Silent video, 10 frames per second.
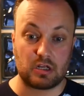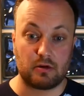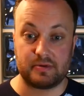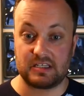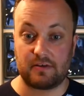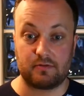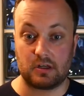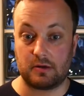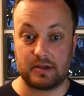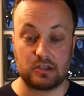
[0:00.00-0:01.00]
I'll be
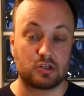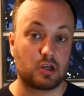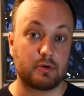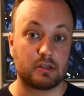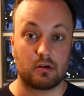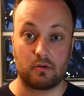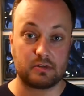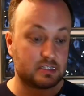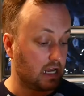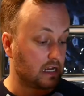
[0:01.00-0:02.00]
definitely be just going
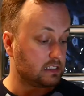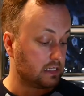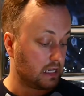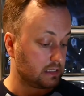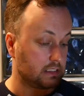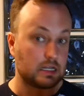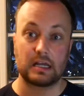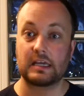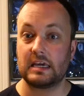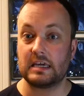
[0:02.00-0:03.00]
snack, snack,
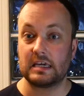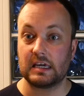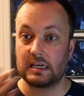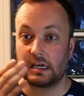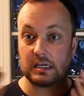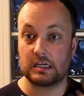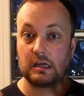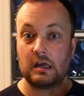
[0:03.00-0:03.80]
snack, eat.